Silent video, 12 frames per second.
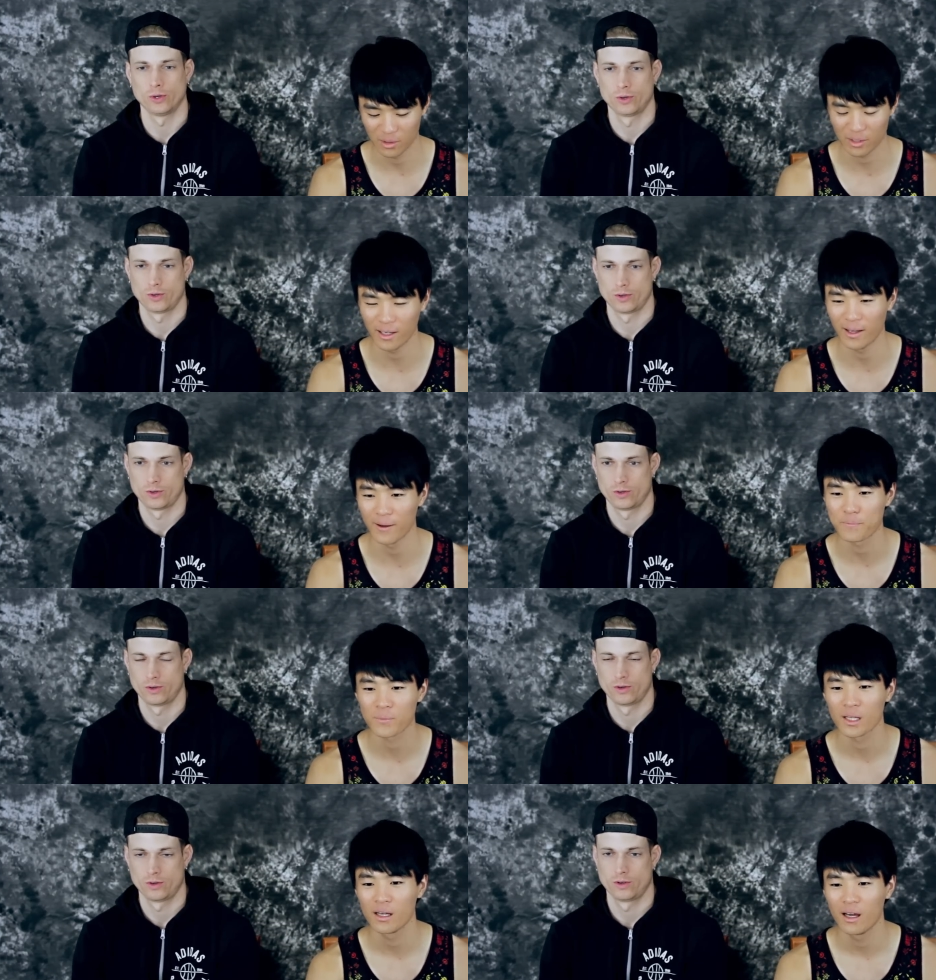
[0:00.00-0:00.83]
Speaker 1: Okay,
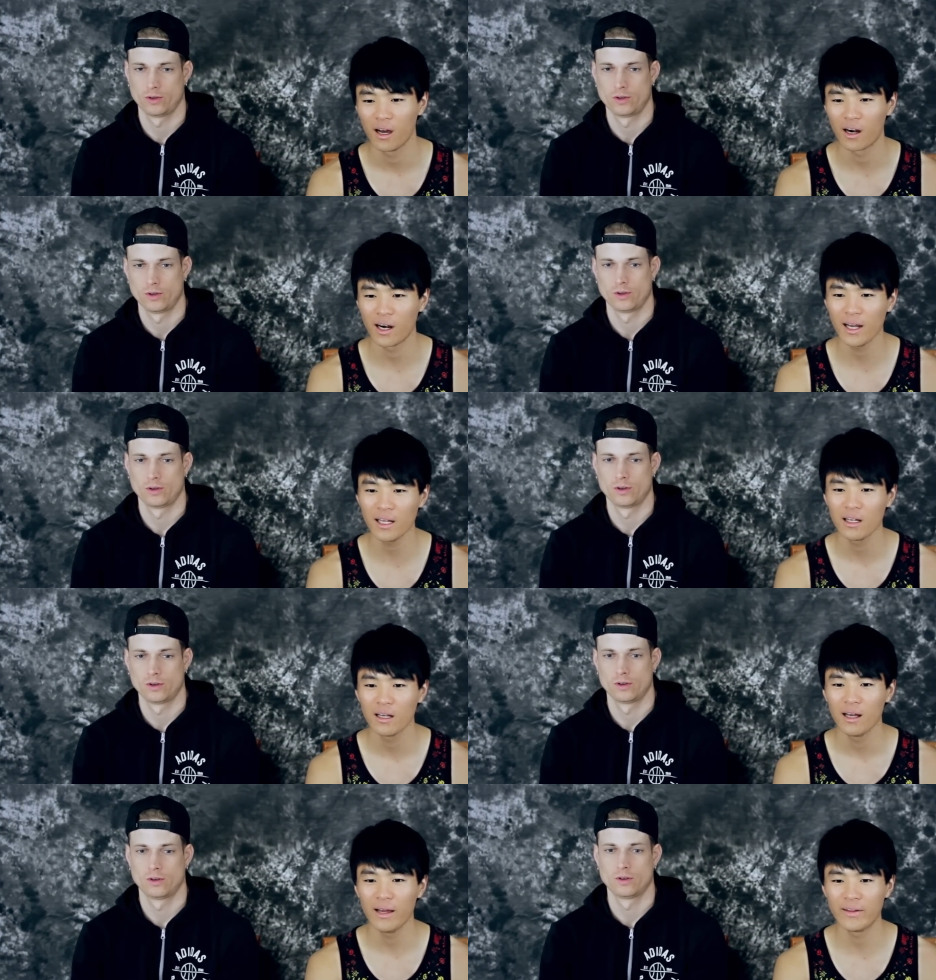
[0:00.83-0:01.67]
all right,
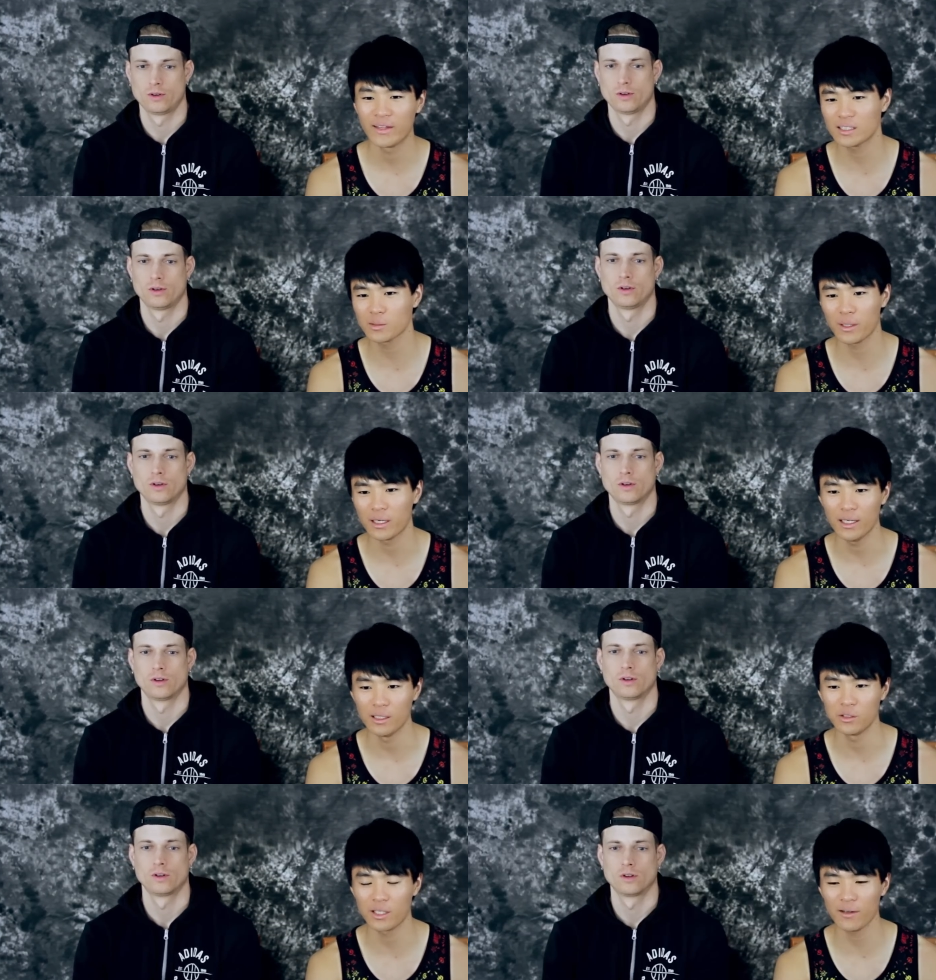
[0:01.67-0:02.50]
and that's about
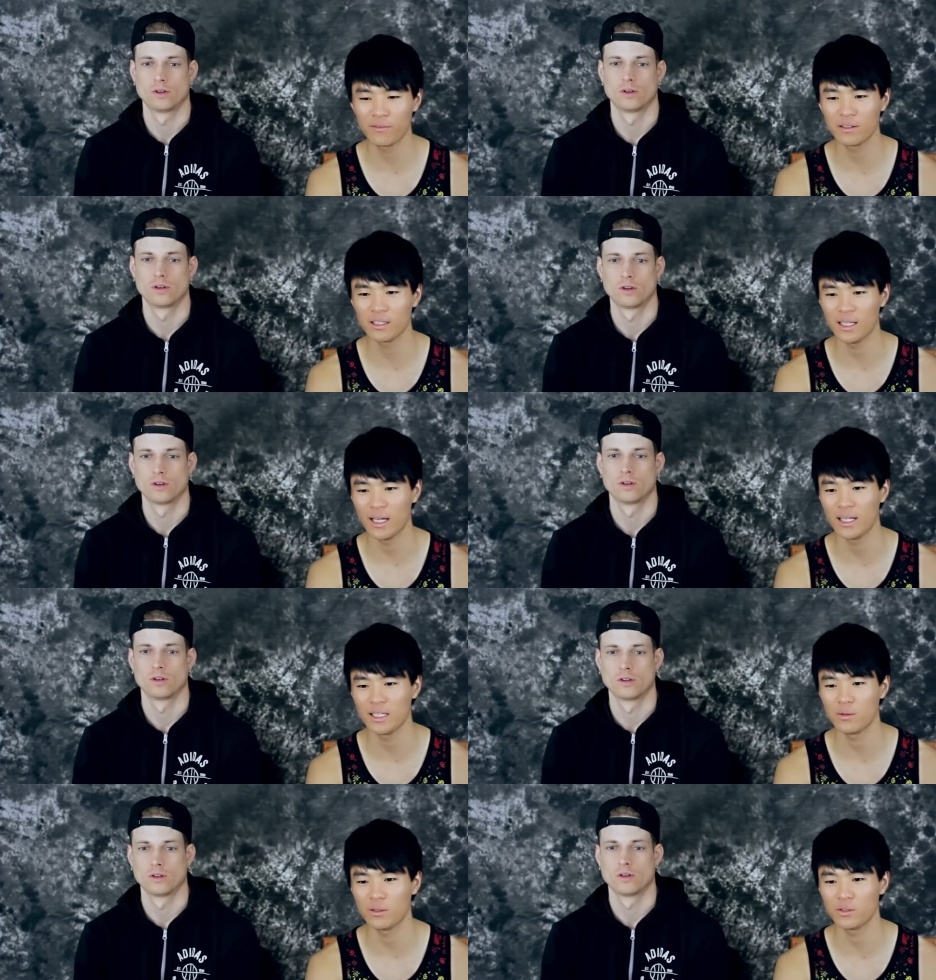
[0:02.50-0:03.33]
it. You can't feel it
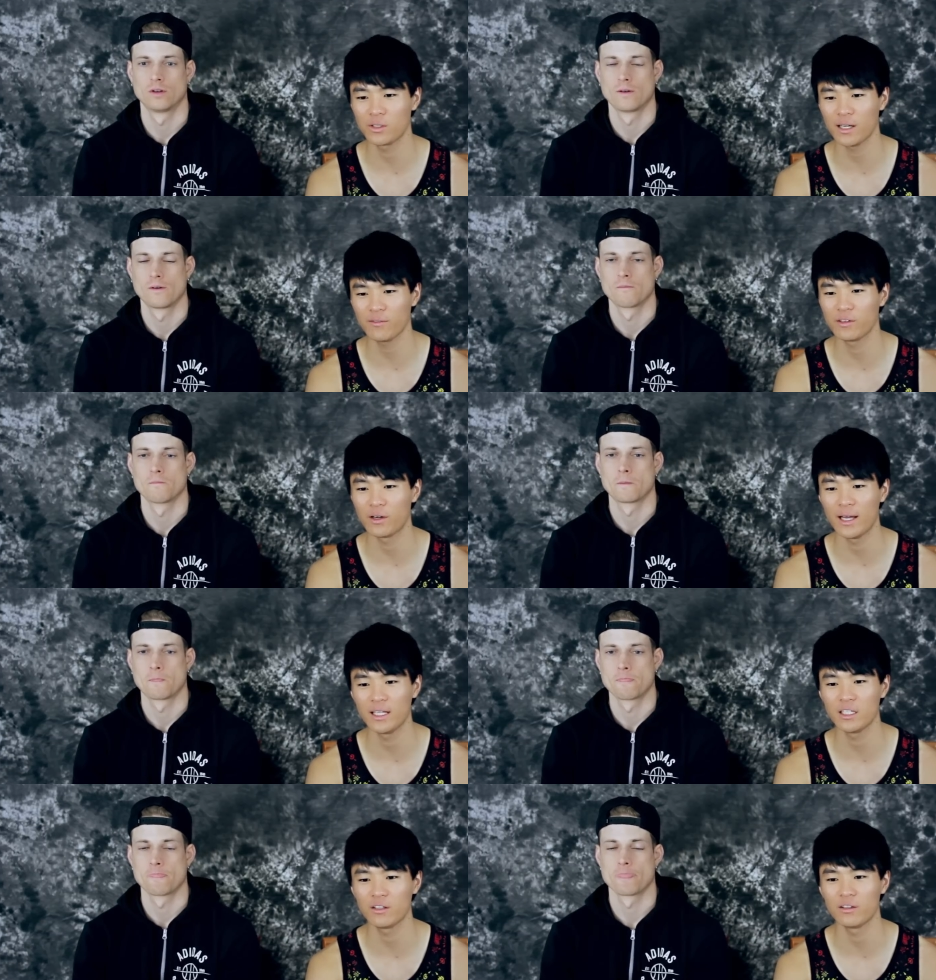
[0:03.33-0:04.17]
any. You can't feel
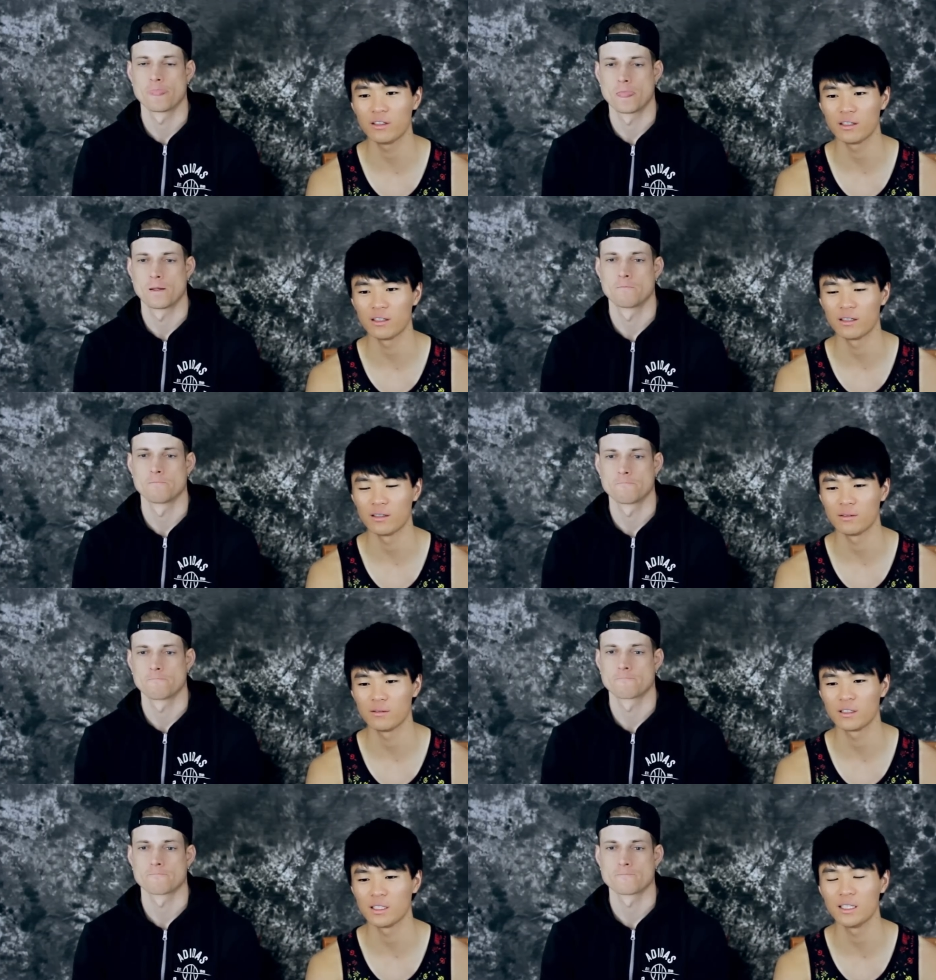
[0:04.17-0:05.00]
any of the
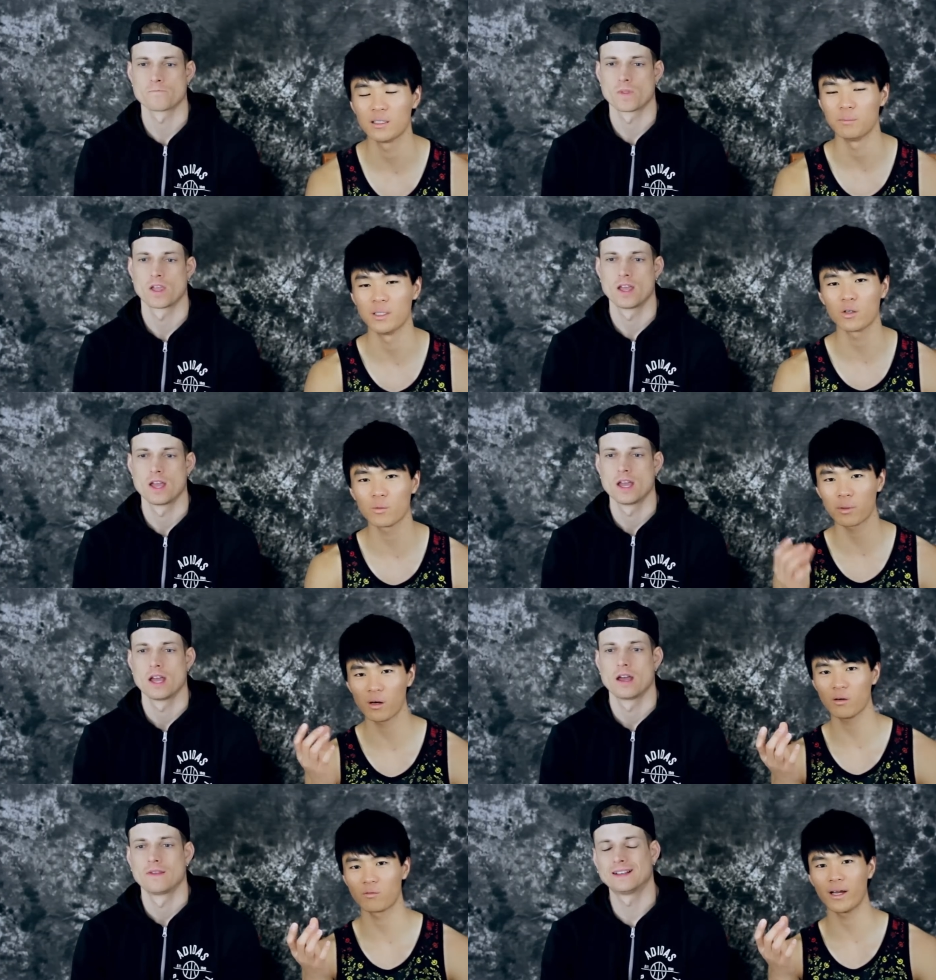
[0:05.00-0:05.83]
in the middle
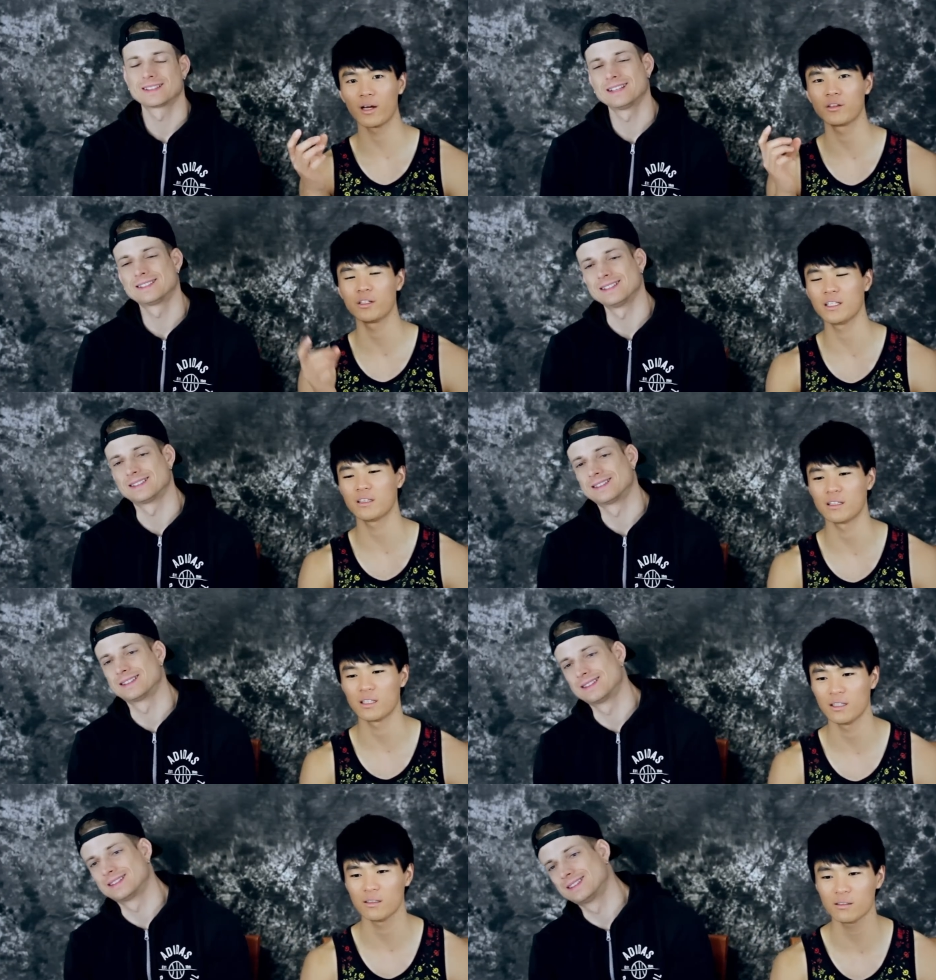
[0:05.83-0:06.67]
part, right underneath the, the,
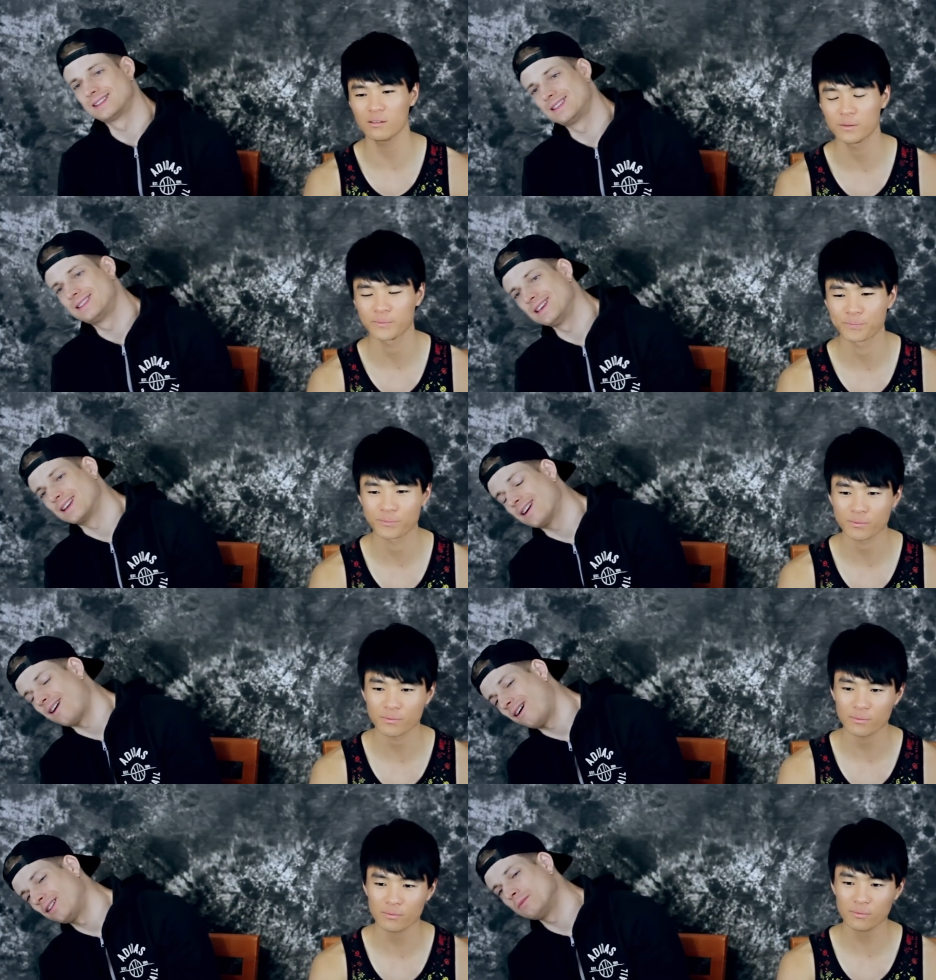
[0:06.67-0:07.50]
heel. The
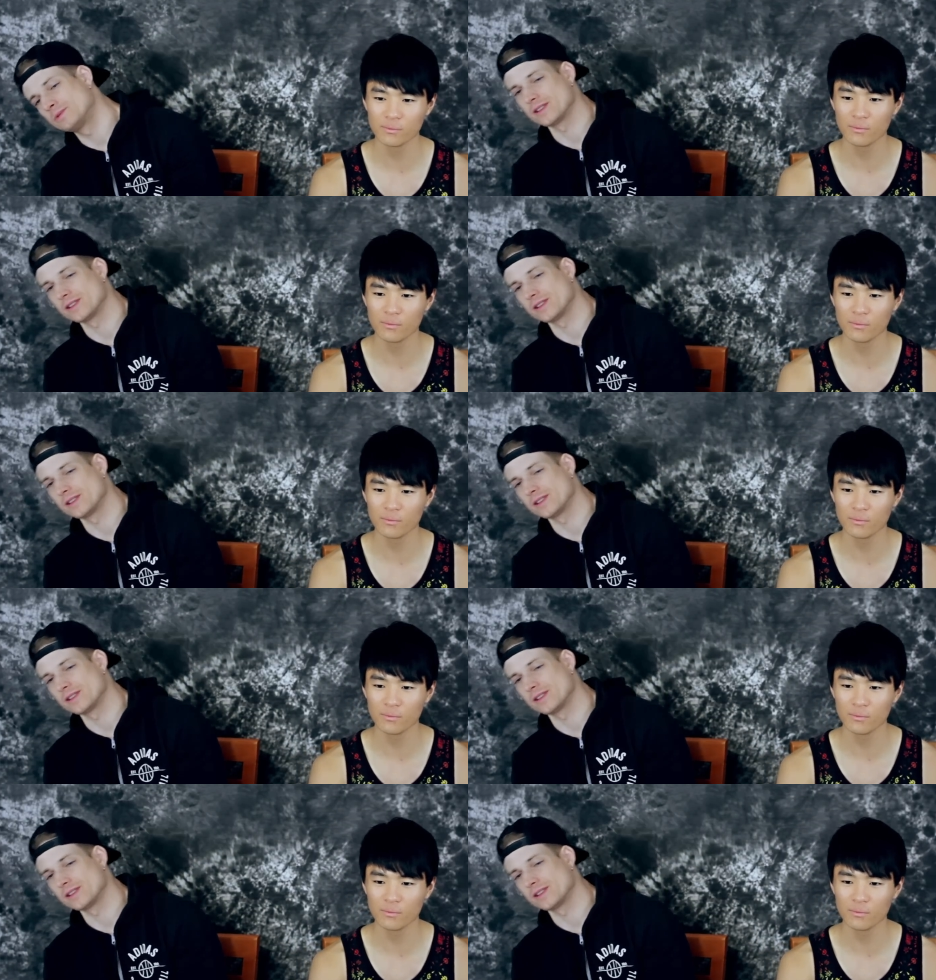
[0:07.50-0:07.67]
columns